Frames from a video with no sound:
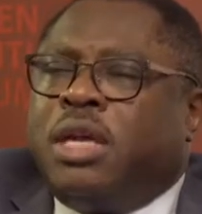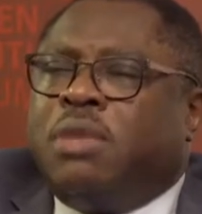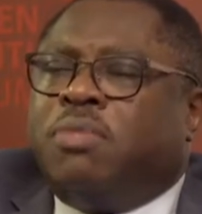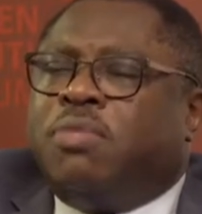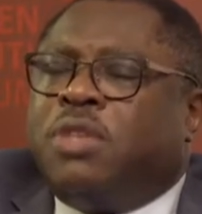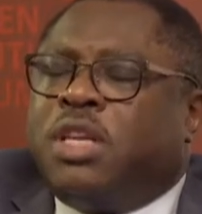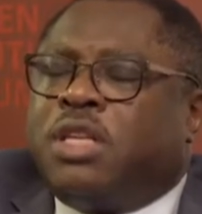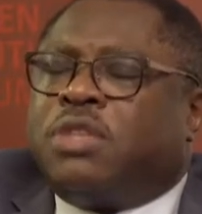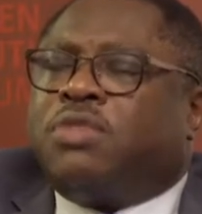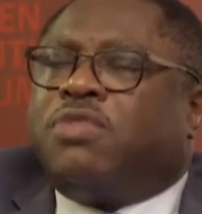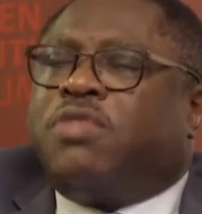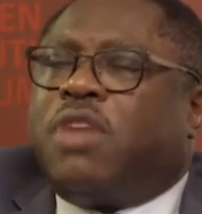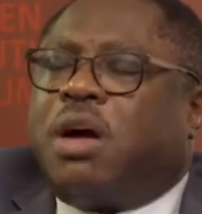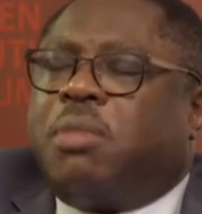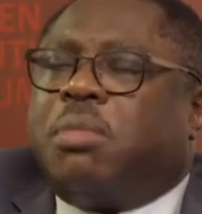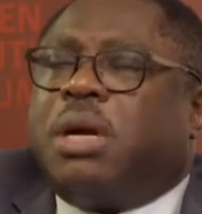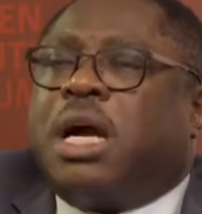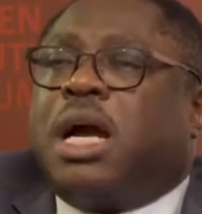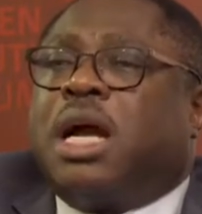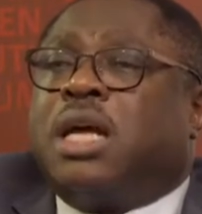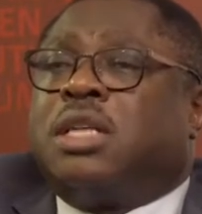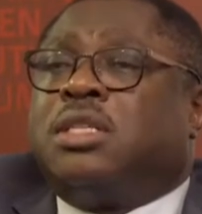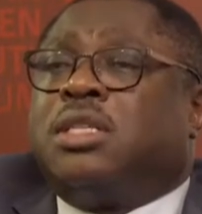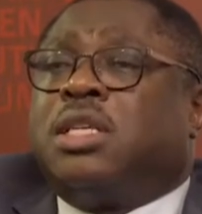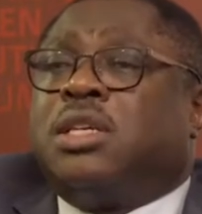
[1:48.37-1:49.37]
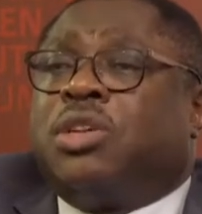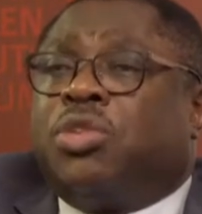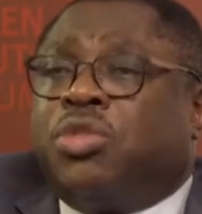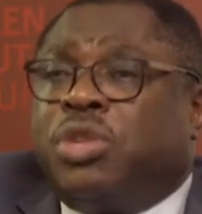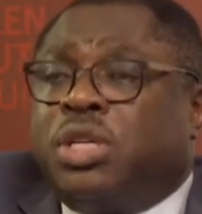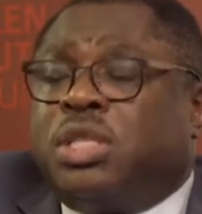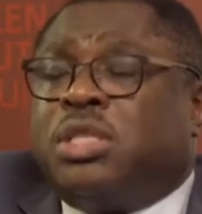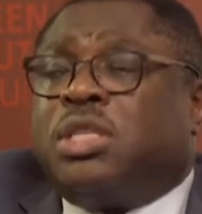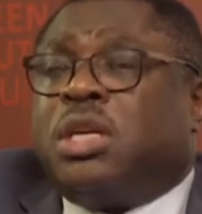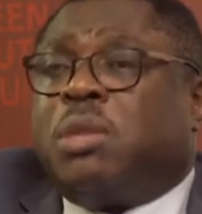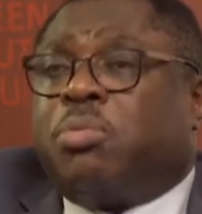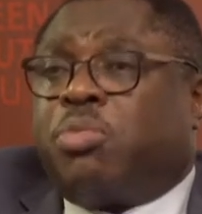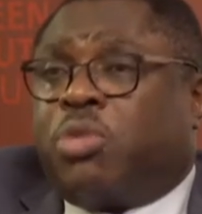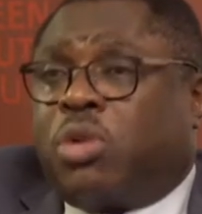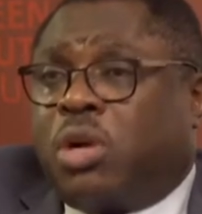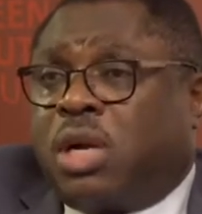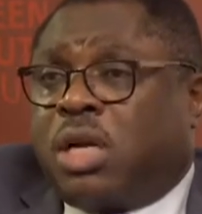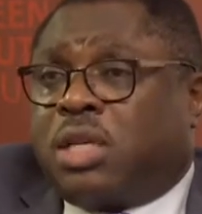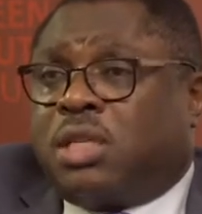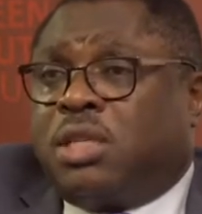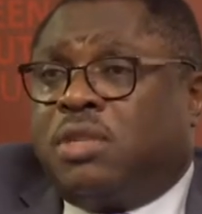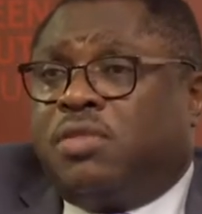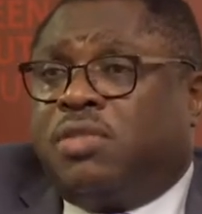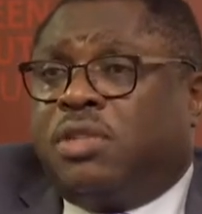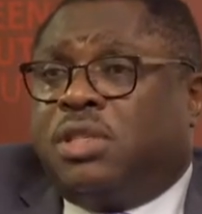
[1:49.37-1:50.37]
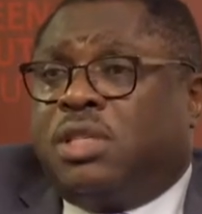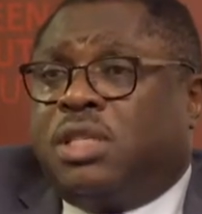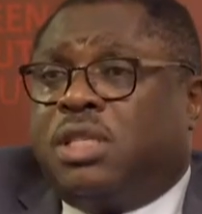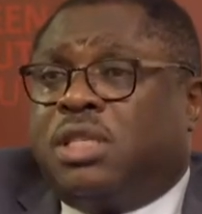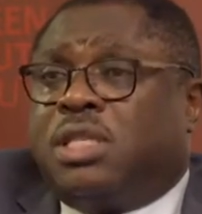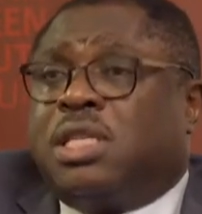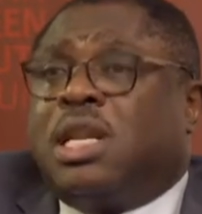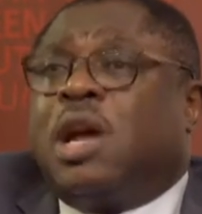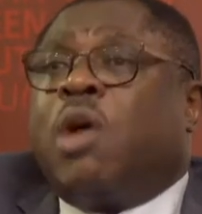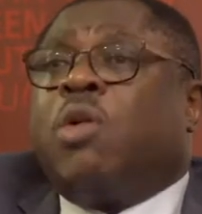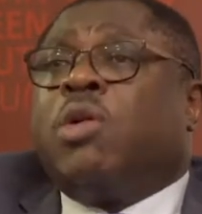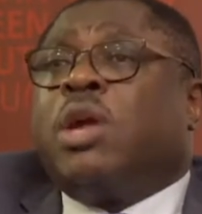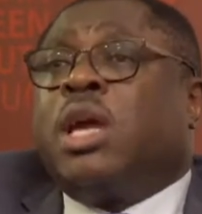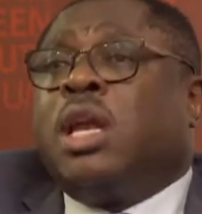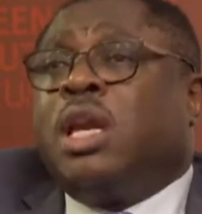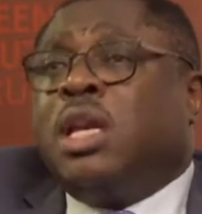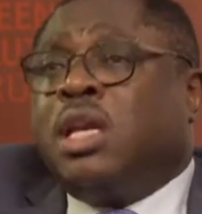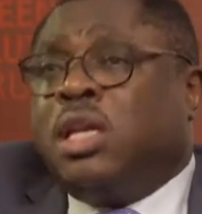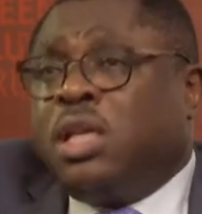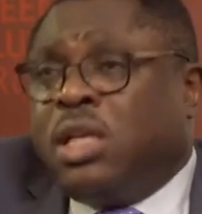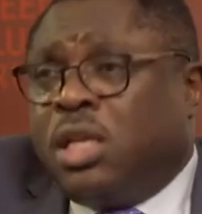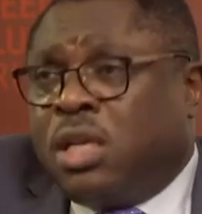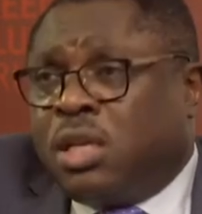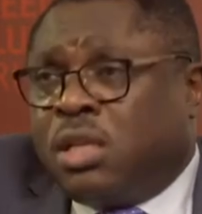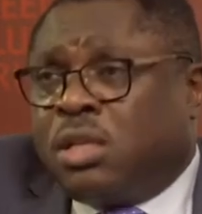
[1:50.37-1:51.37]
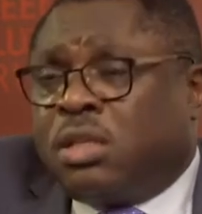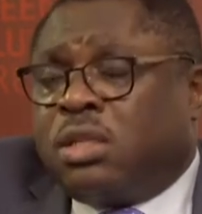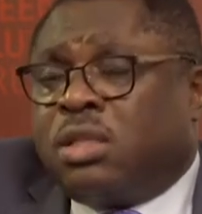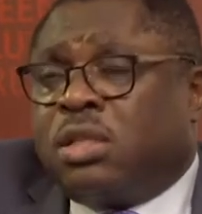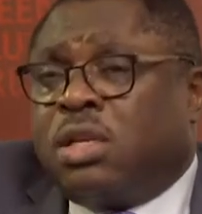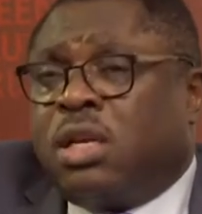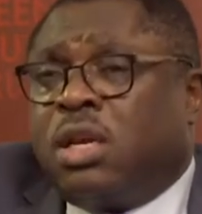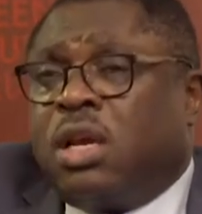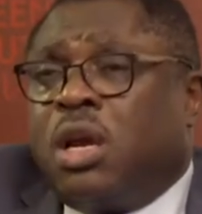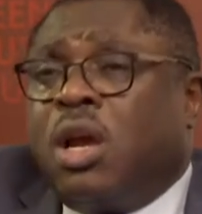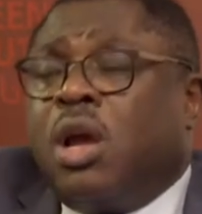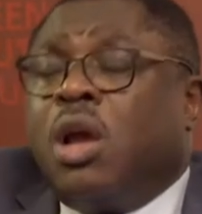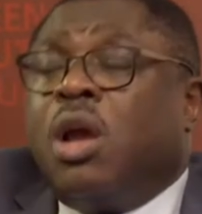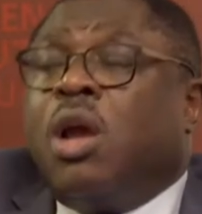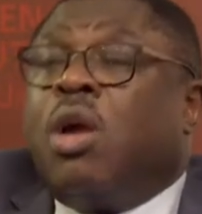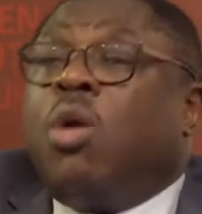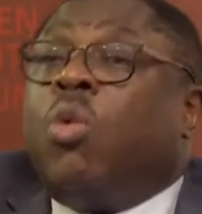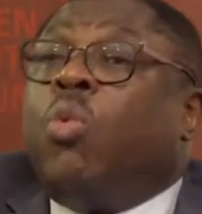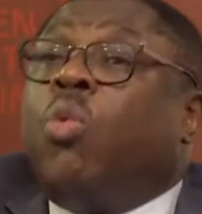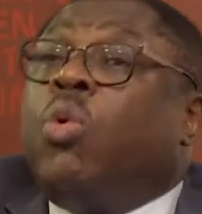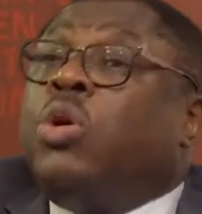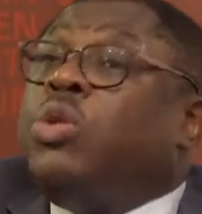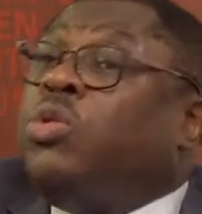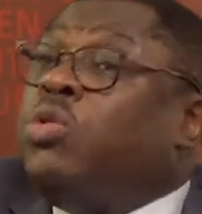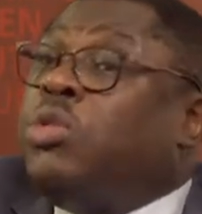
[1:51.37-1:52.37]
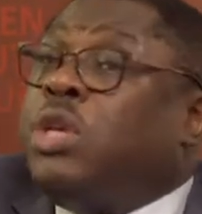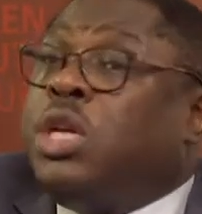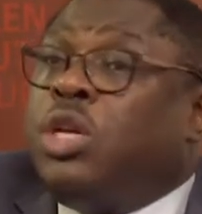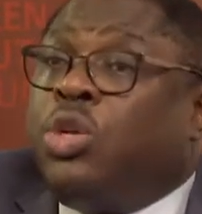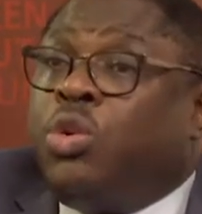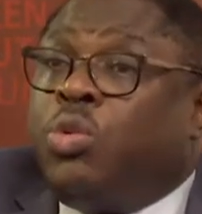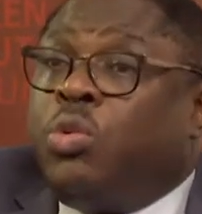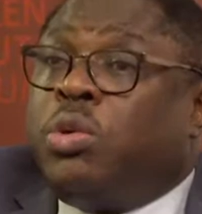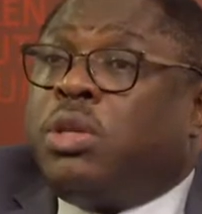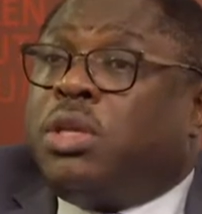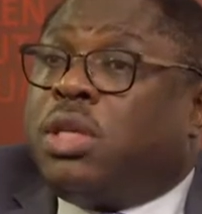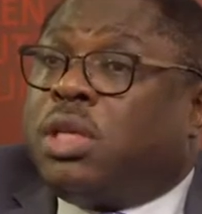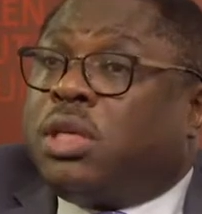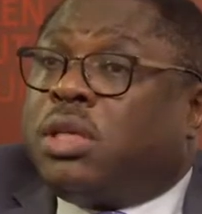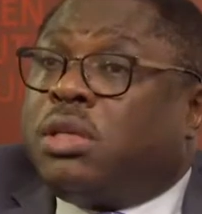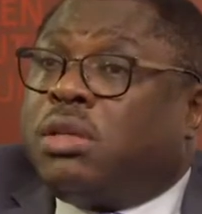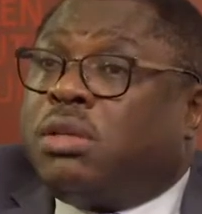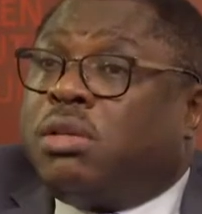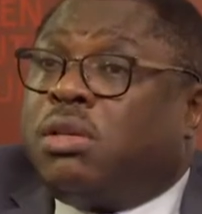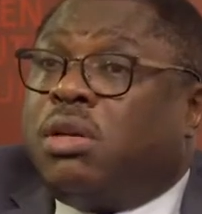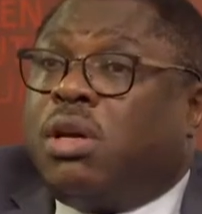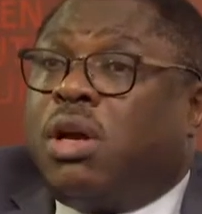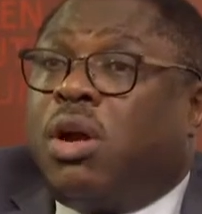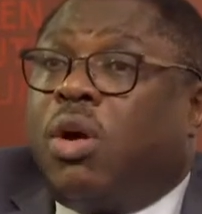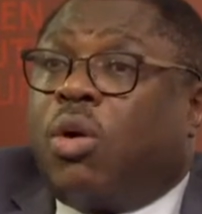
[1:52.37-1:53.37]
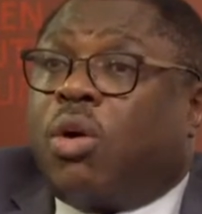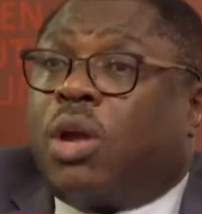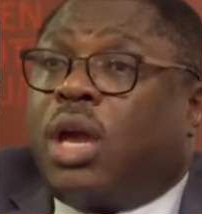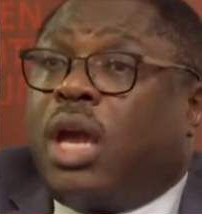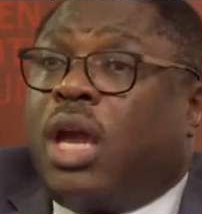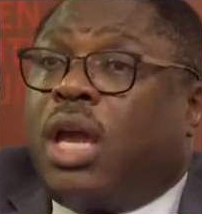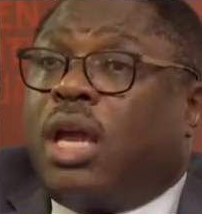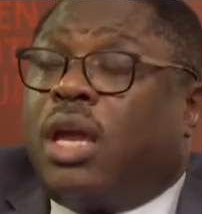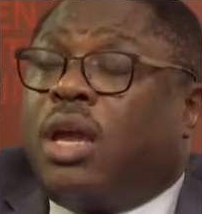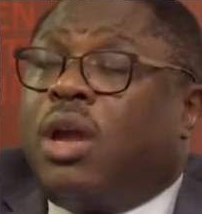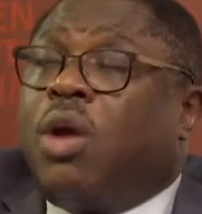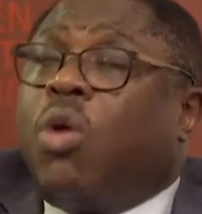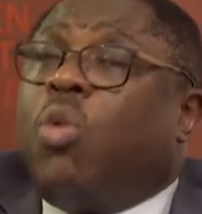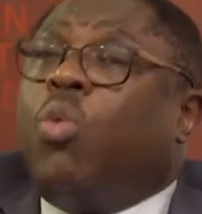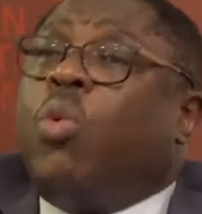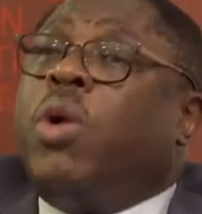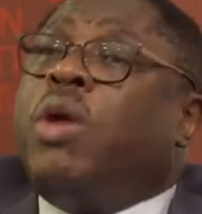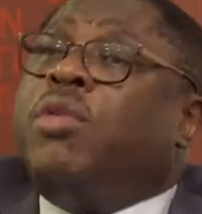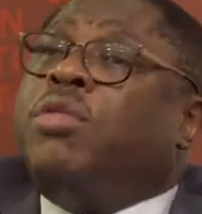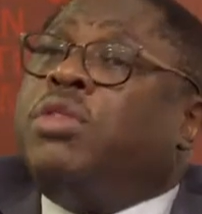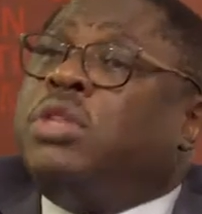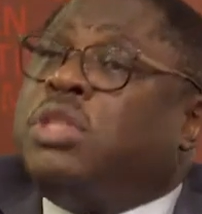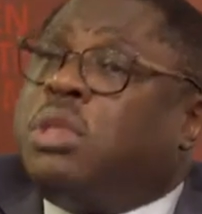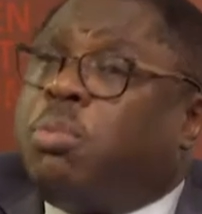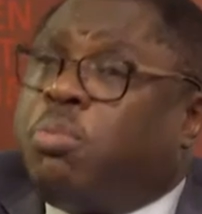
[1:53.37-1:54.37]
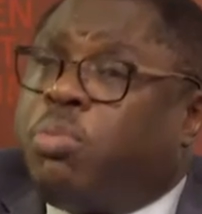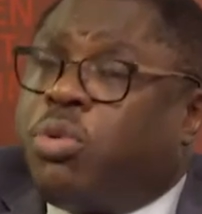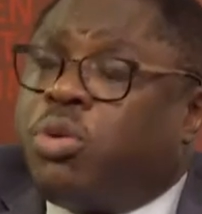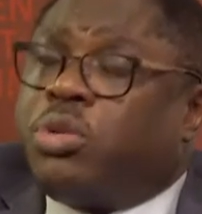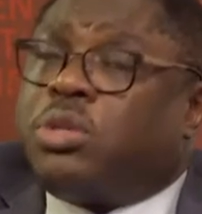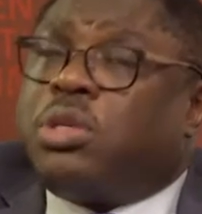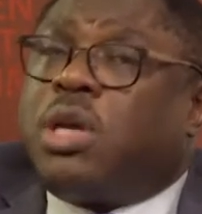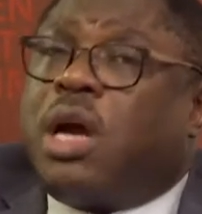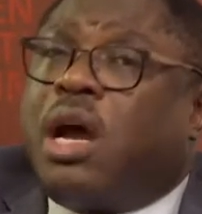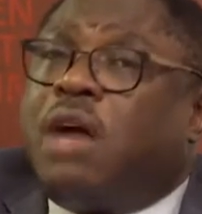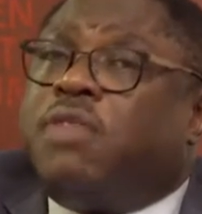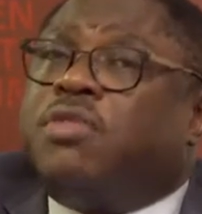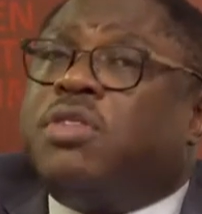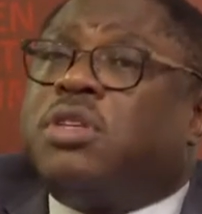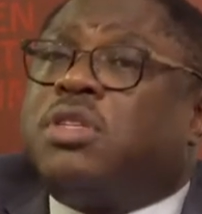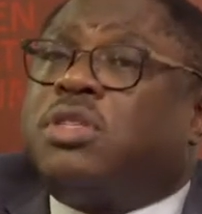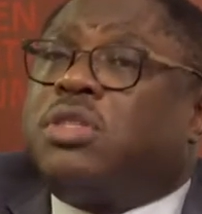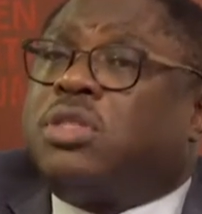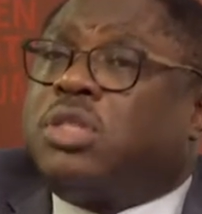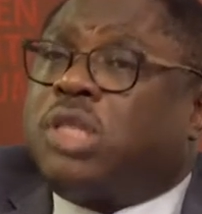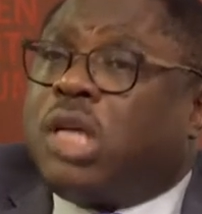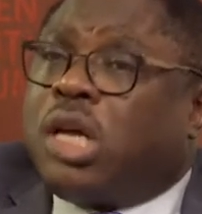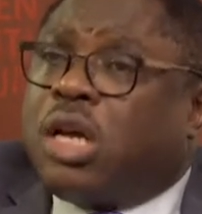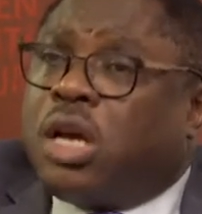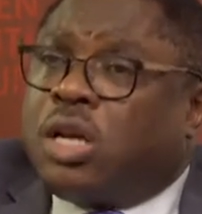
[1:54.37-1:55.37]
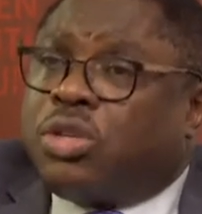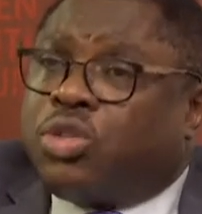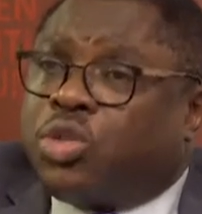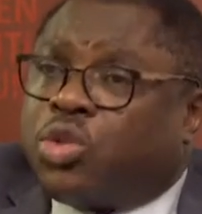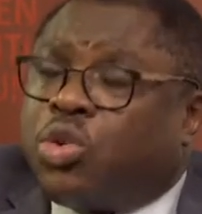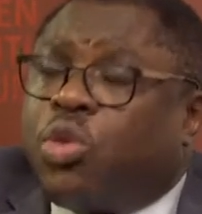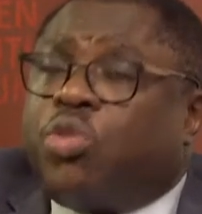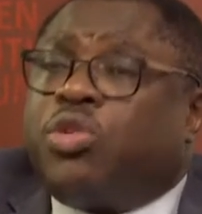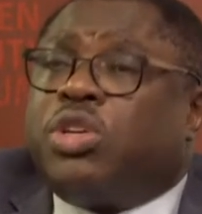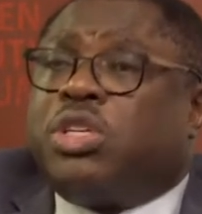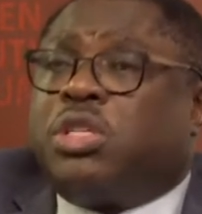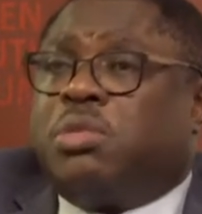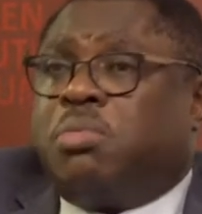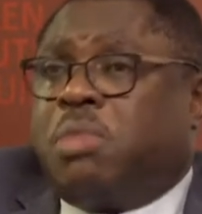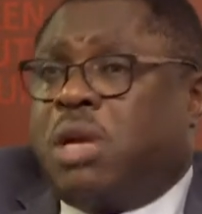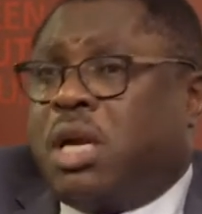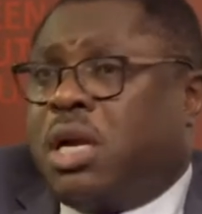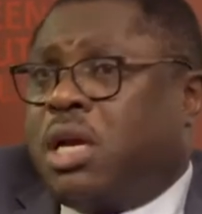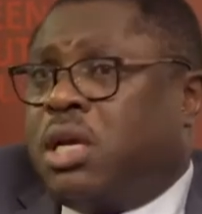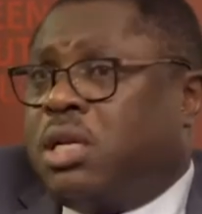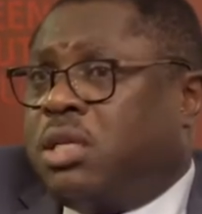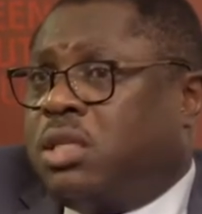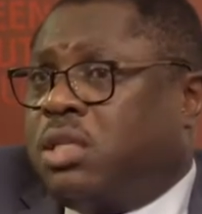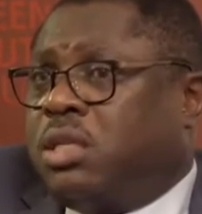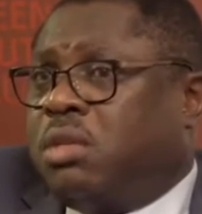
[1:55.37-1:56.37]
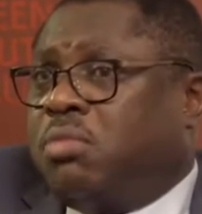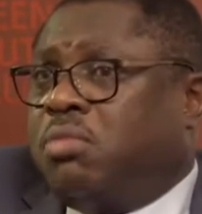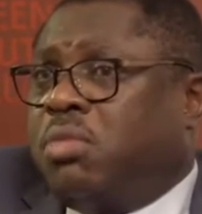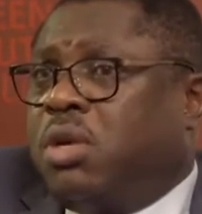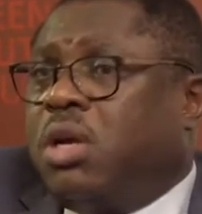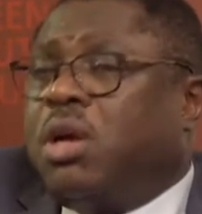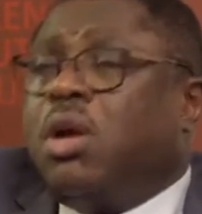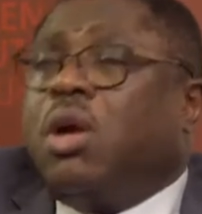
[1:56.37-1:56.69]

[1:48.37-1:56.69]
this farmer has increased their productivity, is now getting yields, what do they do with it? Okay, where is the post-harvest storage mechanism?